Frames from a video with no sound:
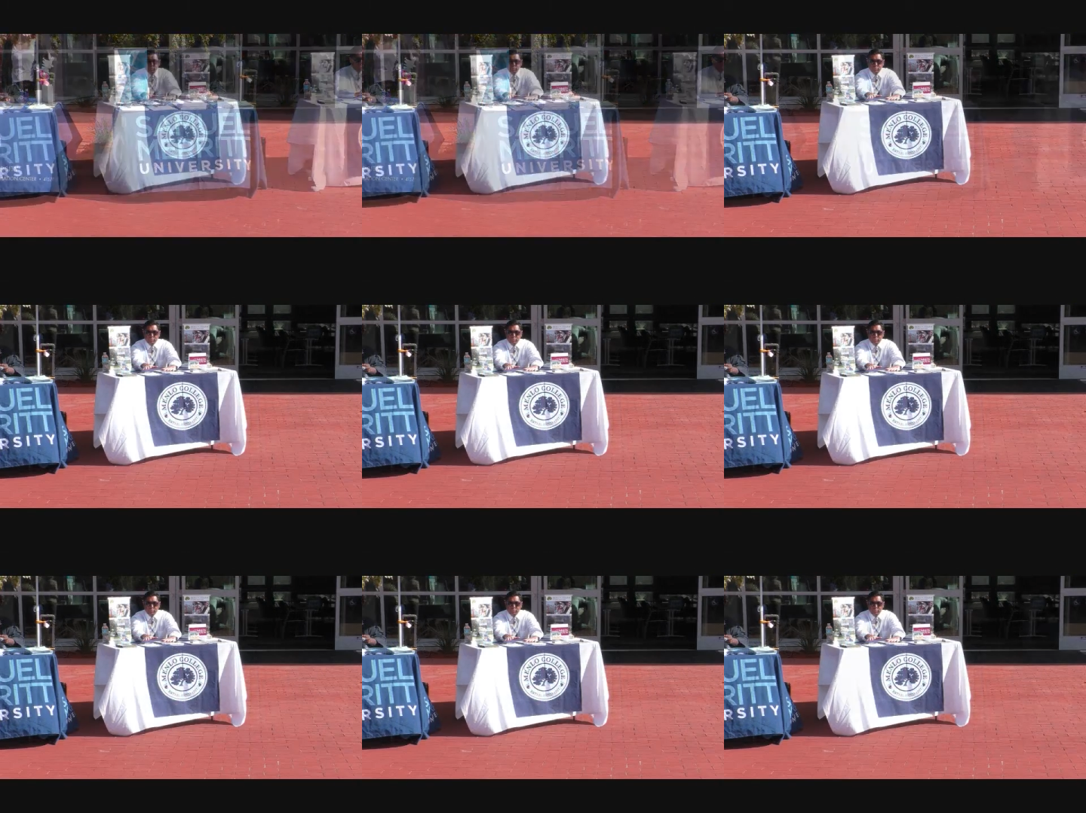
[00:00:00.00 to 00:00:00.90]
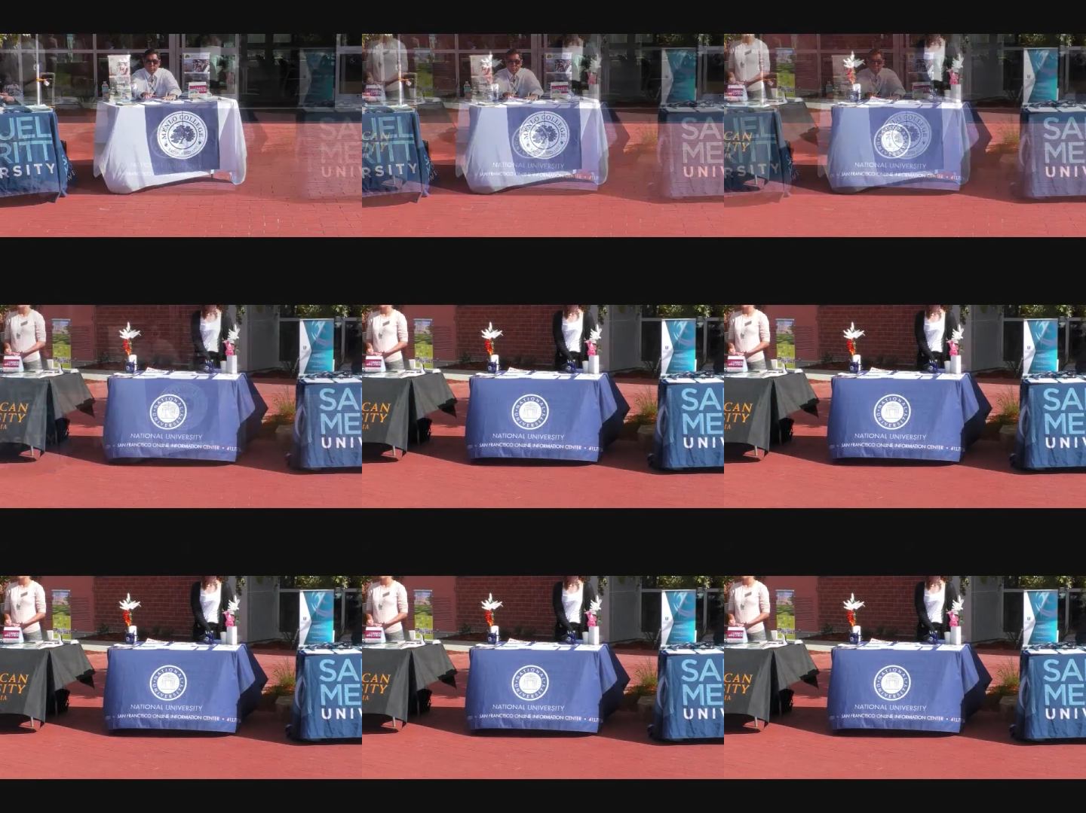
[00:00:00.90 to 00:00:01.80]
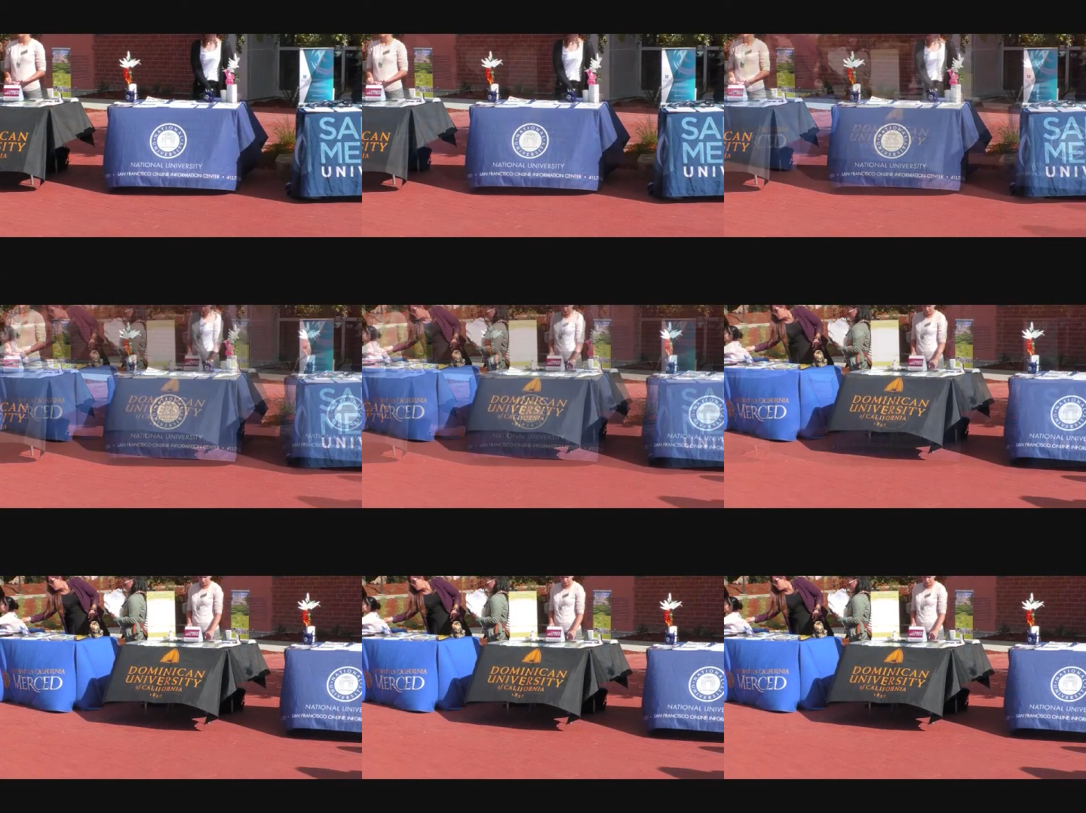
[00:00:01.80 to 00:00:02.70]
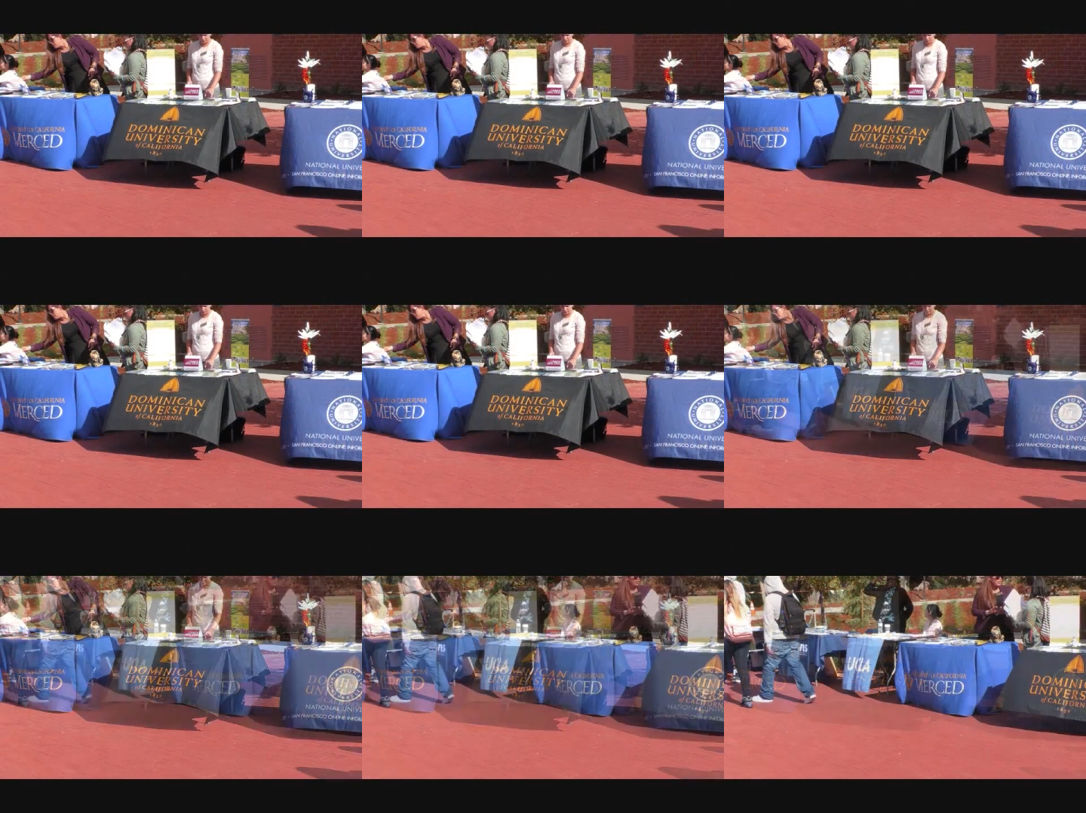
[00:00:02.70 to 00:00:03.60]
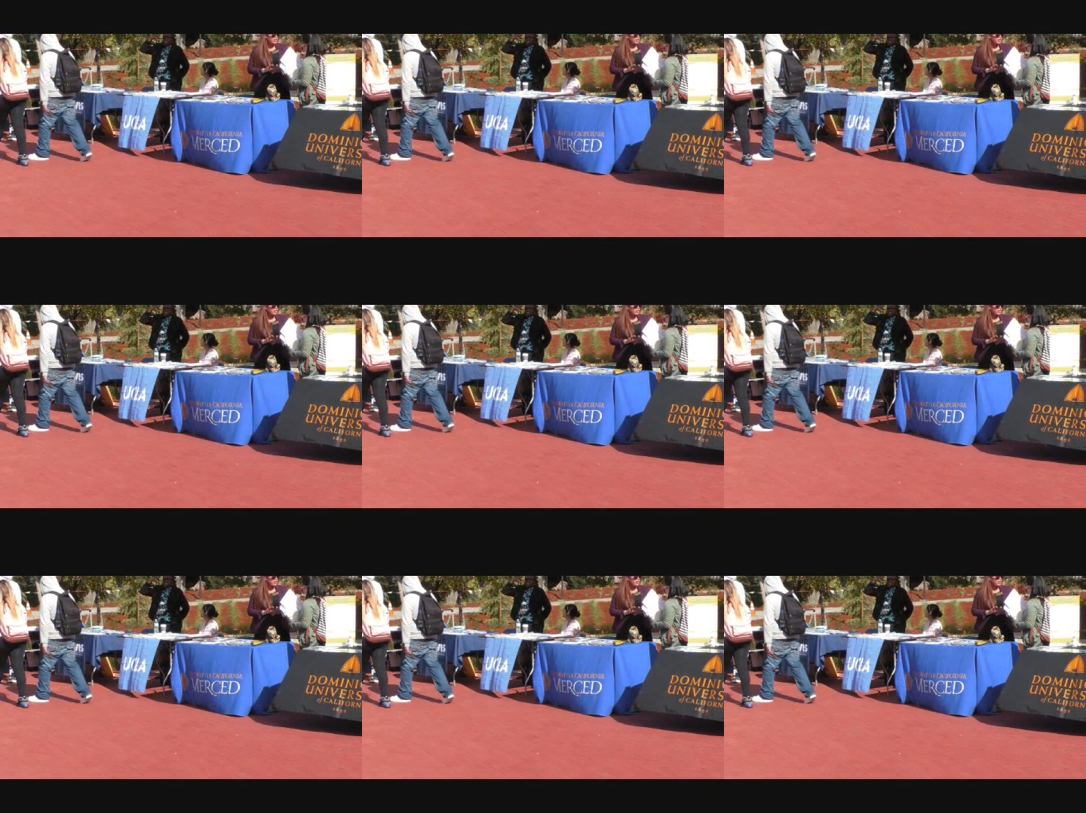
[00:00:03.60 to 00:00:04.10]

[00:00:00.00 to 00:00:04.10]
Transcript: (no speaker visible)